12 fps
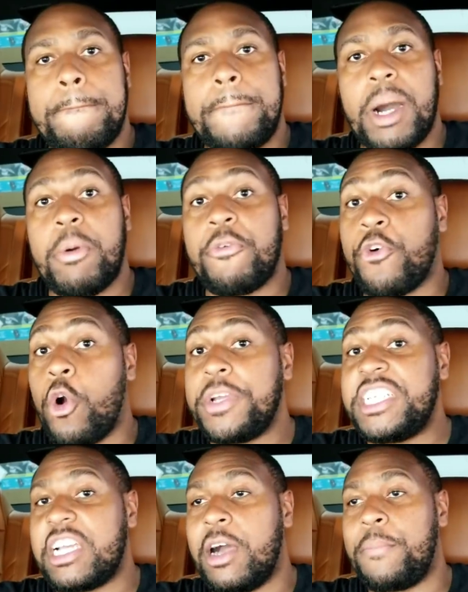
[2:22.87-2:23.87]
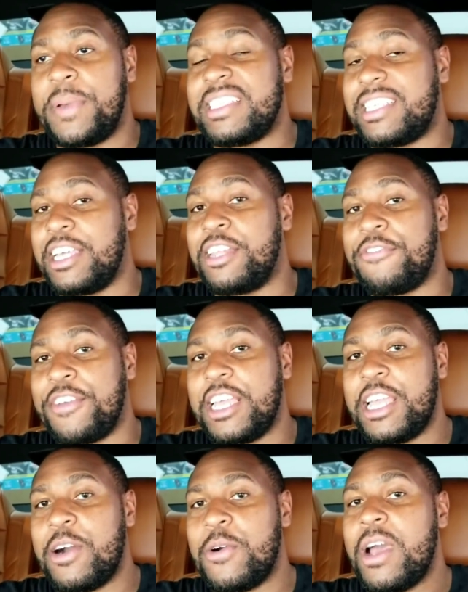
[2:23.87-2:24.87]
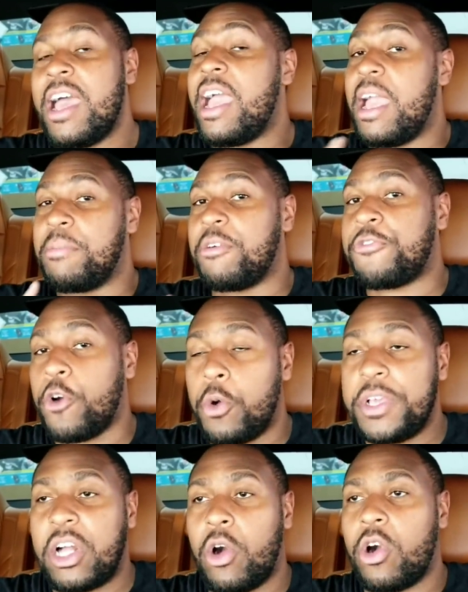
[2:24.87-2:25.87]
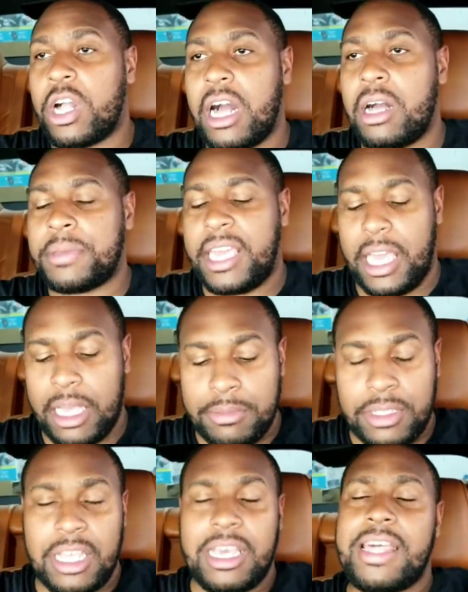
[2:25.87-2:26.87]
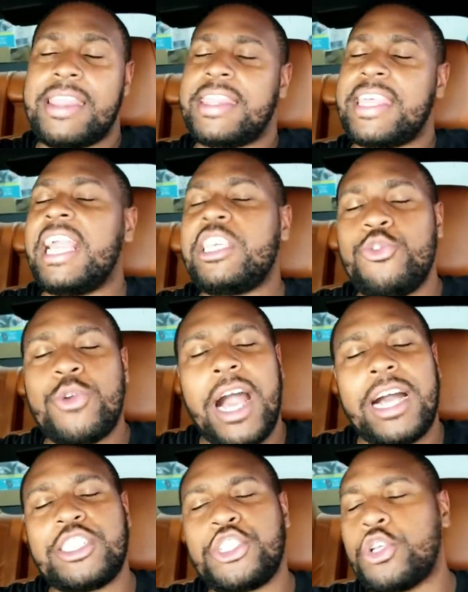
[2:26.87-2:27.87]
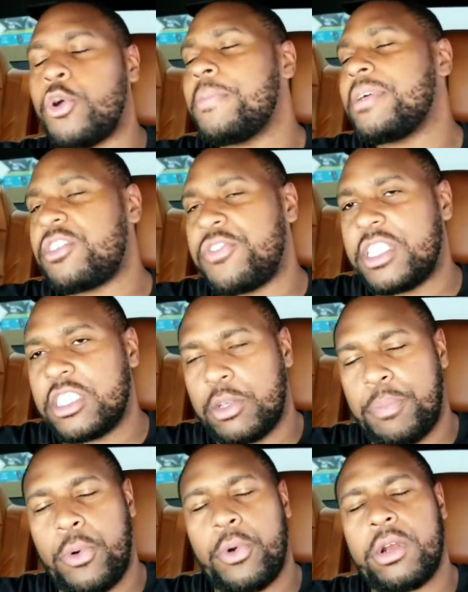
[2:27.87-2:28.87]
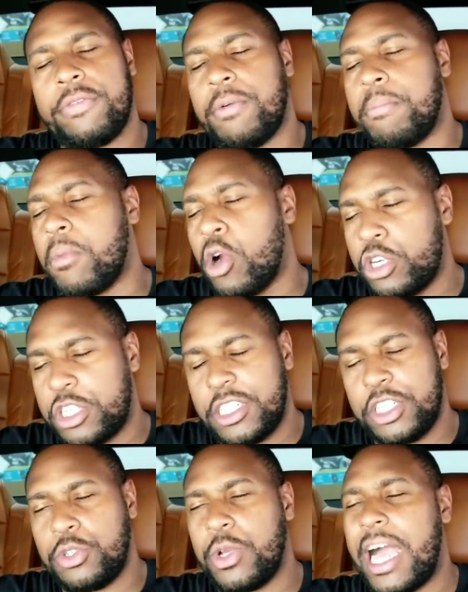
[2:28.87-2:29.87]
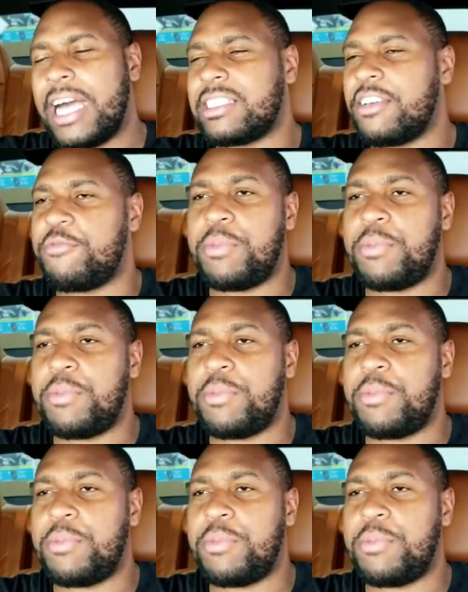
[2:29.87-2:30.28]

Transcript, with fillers: But before we jump into the video and before we call Comp Cams, thank you guys so much for the support of the merch that you guys have